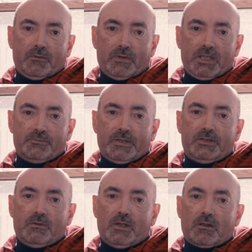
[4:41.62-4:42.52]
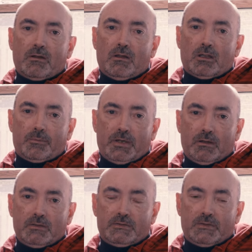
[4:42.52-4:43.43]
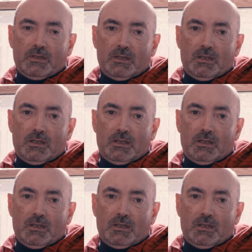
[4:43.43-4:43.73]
being raised by two alcoholic parents.